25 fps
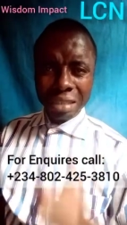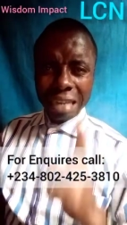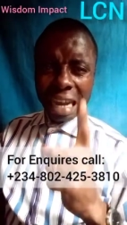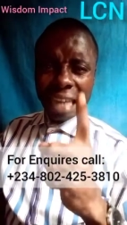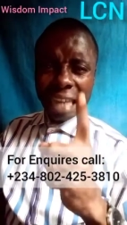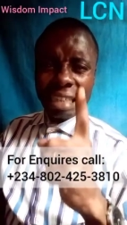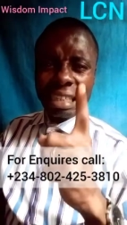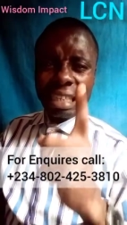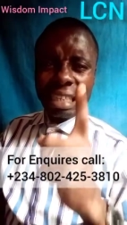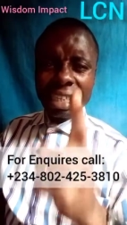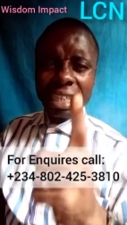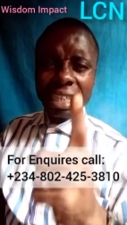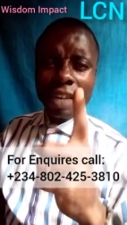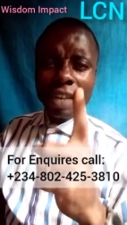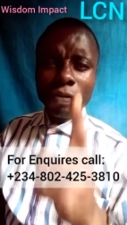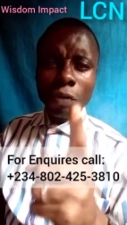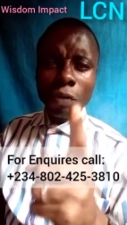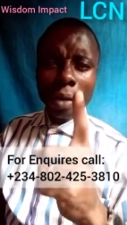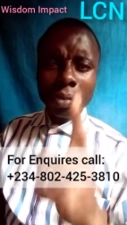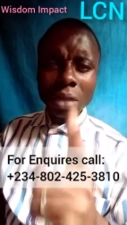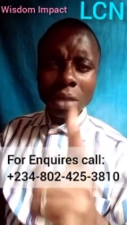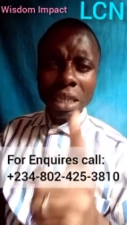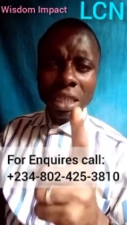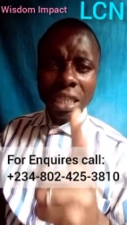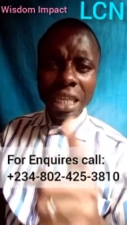And I decree
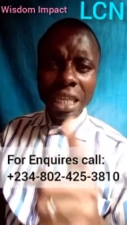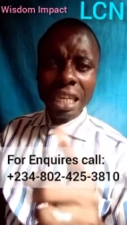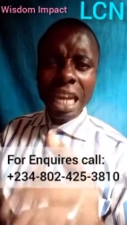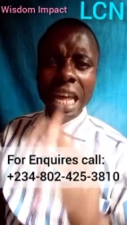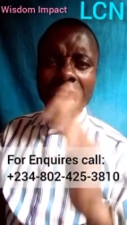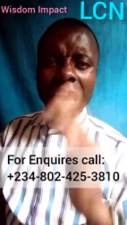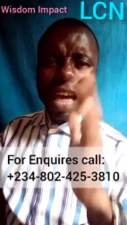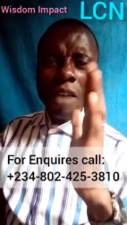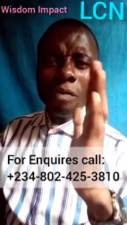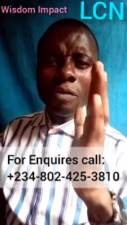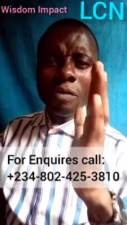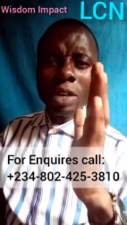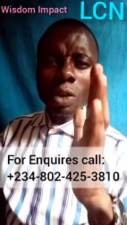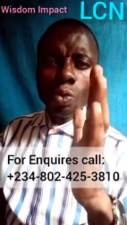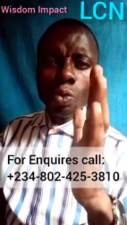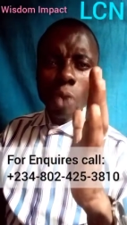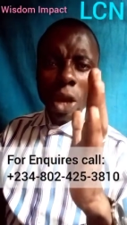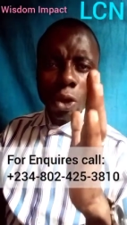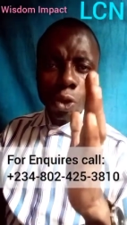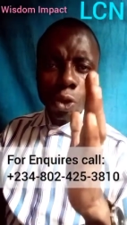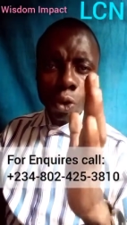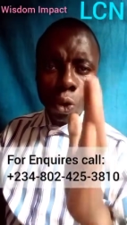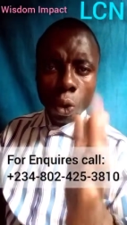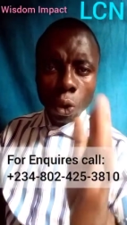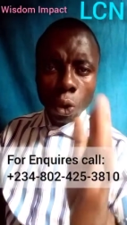from this day that everywhere
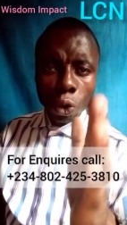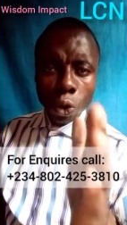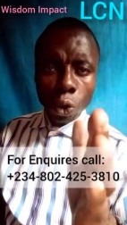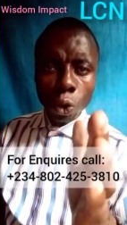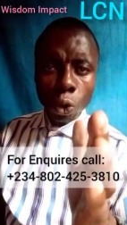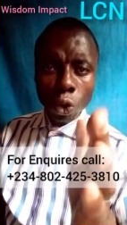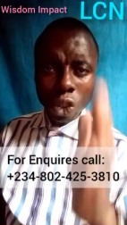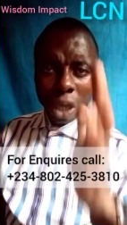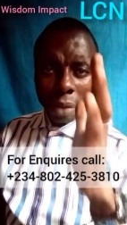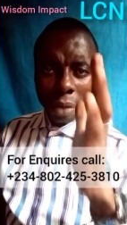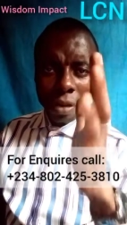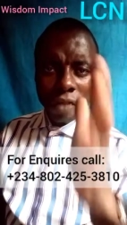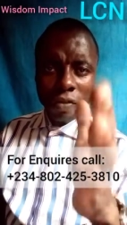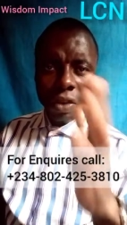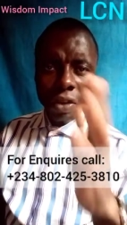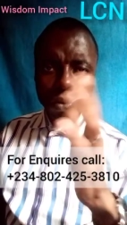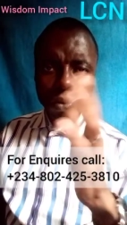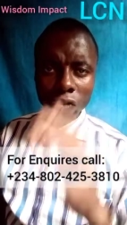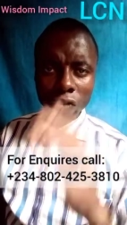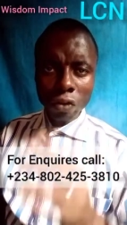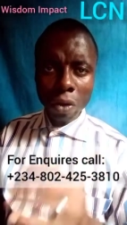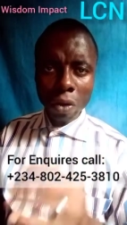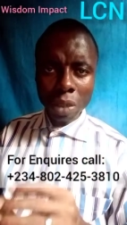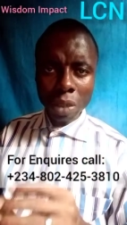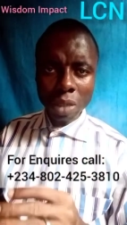you go to, you shall be
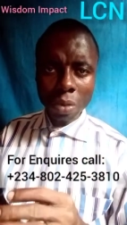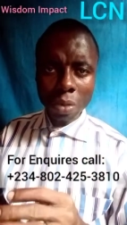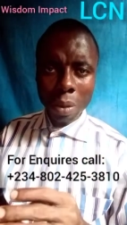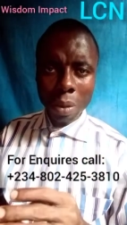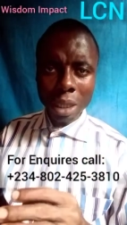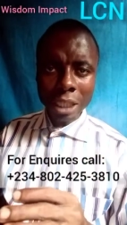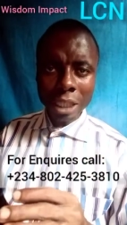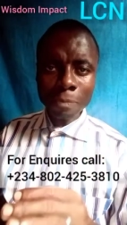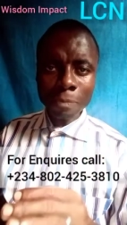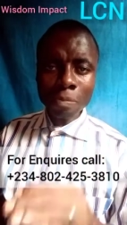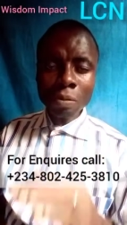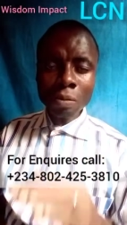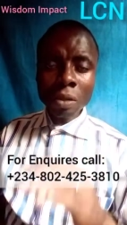favored from this moment.